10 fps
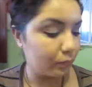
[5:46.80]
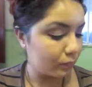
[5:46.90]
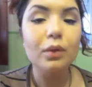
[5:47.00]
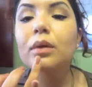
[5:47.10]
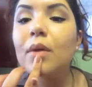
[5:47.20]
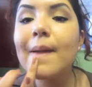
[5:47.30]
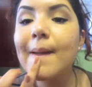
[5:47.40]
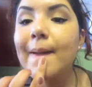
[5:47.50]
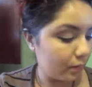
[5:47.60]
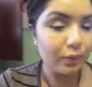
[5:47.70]
my nose,
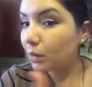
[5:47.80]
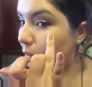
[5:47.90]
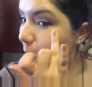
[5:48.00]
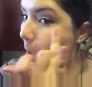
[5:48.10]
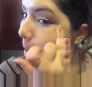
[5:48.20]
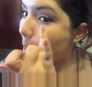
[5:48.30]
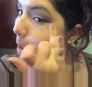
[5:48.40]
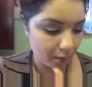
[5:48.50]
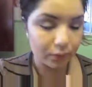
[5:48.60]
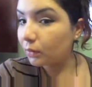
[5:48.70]
my cupid
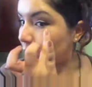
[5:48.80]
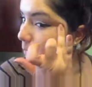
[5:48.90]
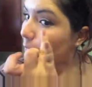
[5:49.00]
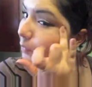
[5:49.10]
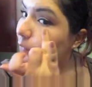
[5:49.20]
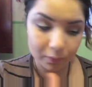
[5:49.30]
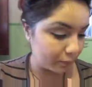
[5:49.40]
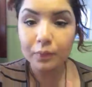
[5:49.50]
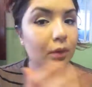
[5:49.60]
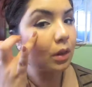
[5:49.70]
bows, underneath my
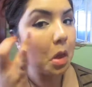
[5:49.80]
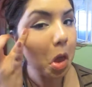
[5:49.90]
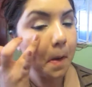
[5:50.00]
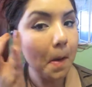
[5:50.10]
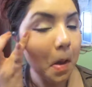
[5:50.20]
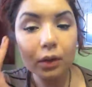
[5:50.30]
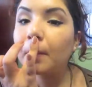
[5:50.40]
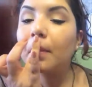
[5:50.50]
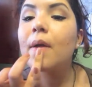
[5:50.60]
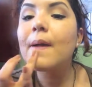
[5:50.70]
lips, and the side
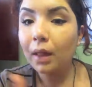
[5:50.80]
of my